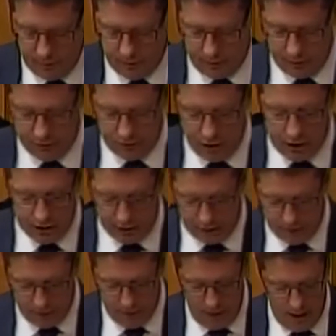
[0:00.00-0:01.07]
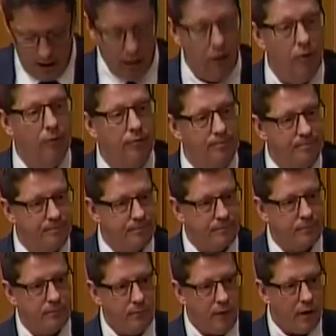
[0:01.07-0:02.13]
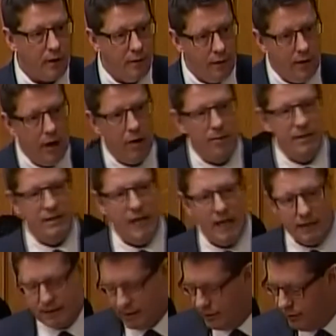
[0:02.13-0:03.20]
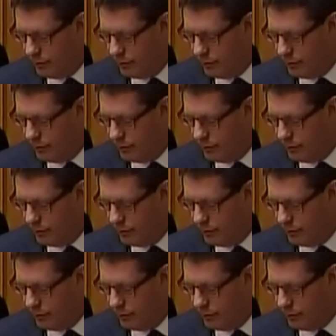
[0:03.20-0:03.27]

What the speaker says: construction alone. Now, besides the